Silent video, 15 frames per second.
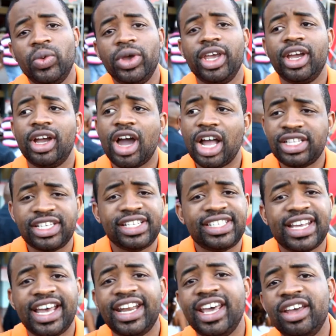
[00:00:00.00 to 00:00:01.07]
We got
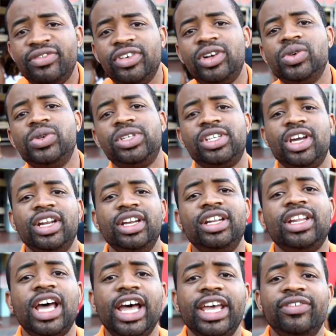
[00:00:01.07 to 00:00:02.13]
inside an Evolution,
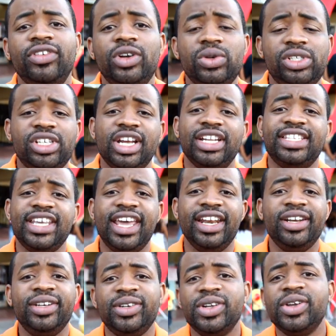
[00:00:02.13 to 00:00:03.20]
uh, Evolution
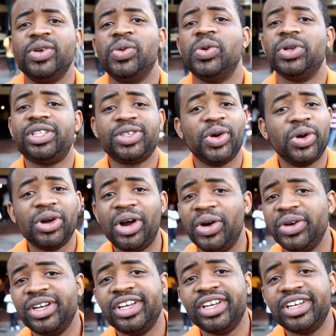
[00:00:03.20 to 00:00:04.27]
ten. We tore
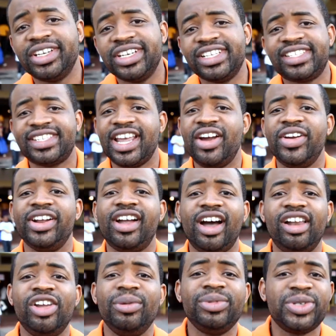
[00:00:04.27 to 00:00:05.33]
out the, the steering
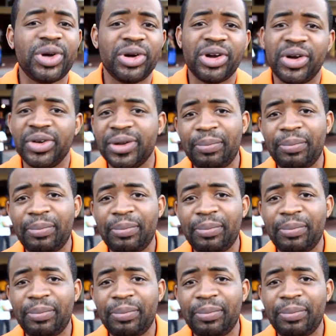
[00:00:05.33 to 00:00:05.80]
column, tore out the